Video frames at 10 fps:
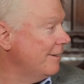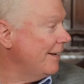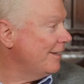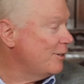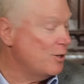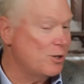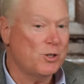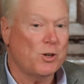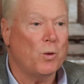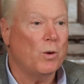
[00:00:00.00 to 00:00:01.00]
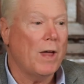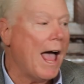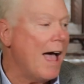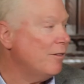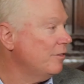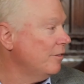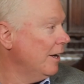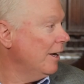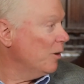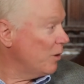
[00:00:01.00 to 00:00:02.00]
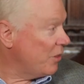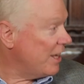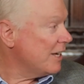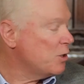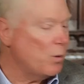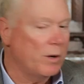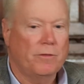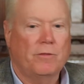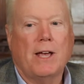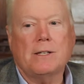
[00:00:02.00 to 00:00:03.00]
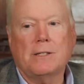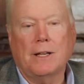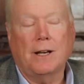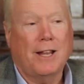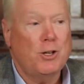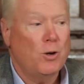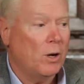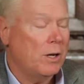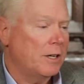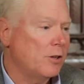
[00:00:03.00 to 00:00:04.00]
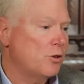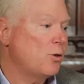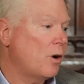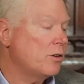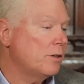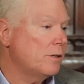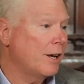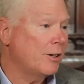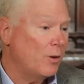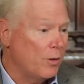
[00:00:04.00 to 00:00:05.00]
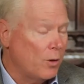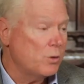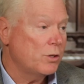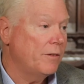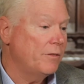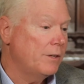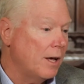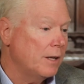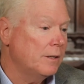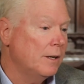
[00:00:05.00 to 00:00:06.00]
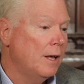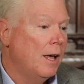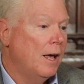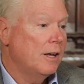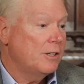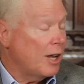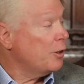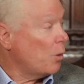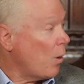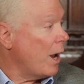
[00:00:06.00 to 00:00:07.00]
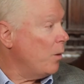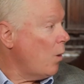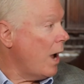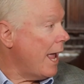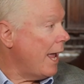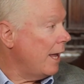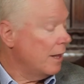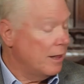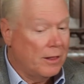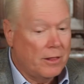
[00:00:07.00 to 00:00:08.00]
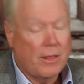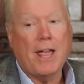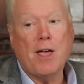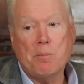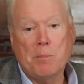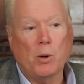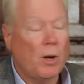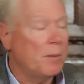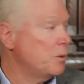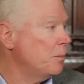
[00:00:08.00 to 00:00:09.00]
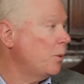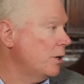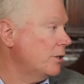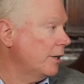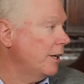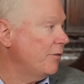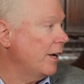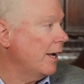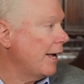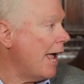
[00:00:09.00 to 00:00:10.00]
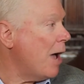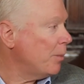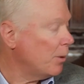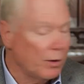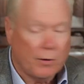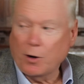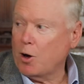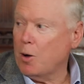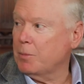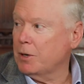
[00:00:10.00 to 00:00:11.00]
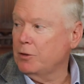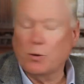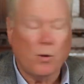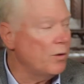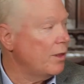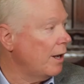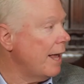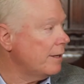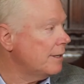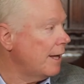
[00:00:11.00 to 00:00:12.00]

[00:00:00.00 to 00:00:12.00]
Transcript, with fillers: they right. just don't have things to invest in. And then you look at the construction sector, and those that have done done it the right way, they have built up some pretty significant capital in their companies over the last